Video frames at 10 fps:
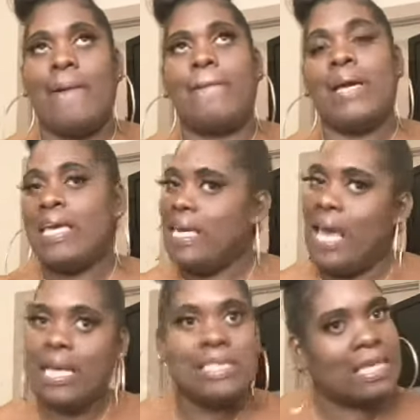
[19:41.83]
But he
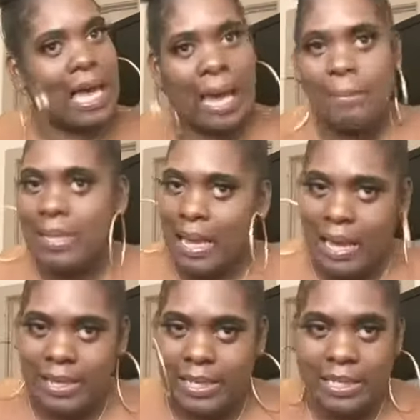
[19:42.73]
actually came
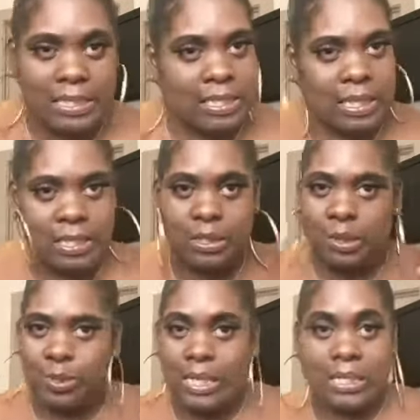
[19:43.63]
late. That's another
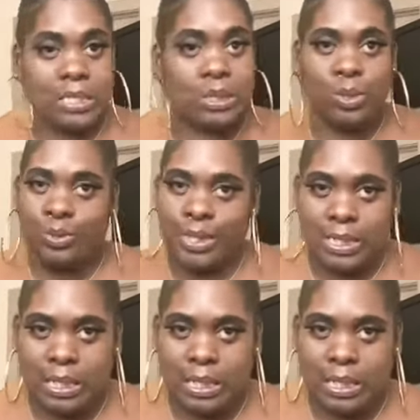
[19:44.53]
story. That's a story thing.